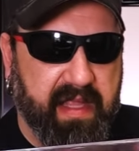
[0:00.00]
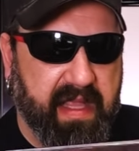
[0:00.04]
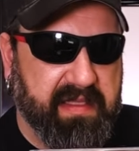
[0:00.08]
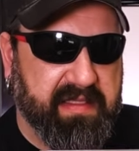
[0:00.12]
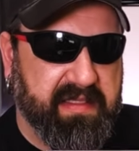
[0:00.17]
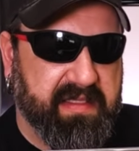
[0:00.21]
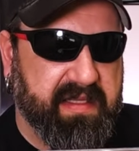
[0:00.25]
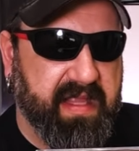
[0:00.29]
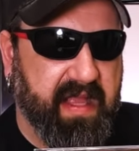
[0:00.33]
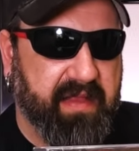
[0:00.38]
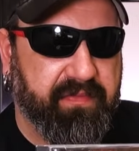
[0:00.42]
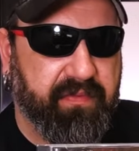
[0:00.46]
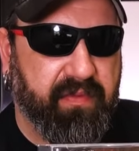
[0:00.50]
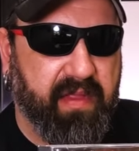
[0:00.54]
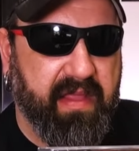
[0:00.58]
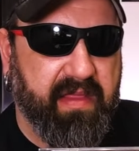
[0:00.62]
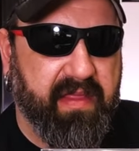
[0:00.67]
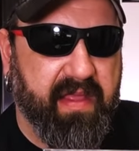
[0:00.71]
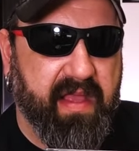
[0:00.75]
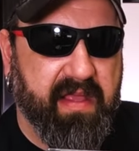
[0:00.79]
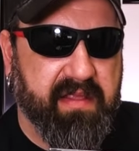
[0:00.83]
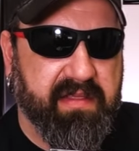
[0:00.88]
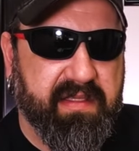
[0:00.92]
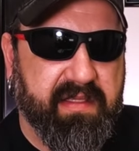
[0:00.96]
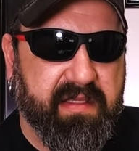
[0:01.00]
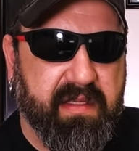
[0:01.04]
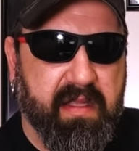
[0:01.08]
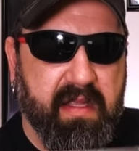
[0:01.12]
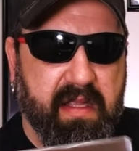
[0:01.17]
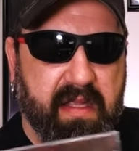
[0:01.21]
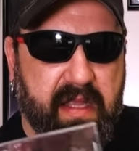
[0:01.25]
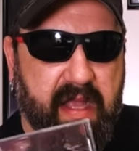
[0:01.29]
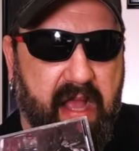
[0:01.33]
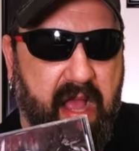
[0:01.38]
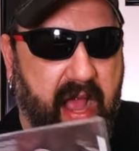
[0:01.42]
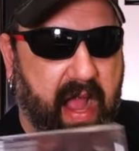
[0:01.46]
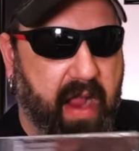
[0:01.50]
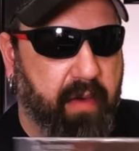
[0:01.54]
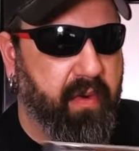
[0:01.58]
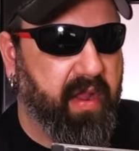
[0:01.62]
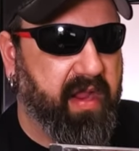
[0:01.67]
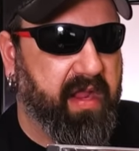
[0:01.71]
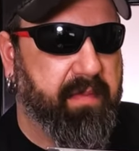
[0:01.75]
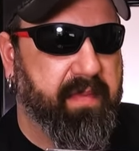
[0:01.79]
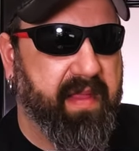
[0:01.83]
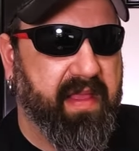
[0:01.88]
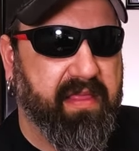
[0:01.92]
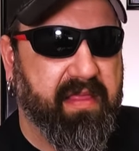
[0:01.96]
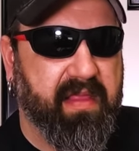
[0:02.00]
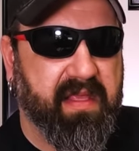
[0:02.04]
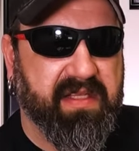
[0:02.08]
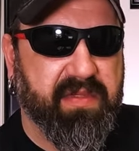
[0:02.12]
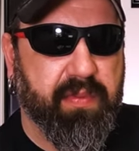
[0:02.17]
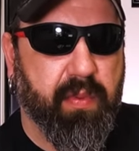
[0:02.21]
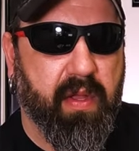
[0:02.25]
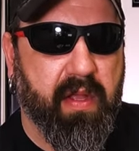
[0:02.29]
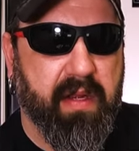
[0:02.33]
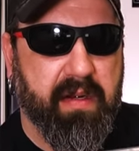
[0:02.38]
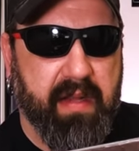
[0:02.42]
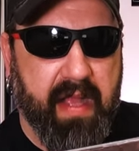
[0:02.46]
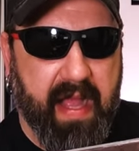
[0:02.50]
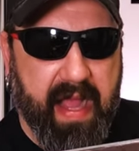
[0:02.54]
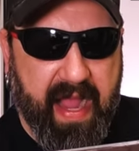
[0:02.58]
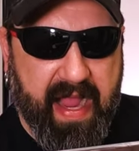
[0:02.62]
It's definitely this. I recommend this one.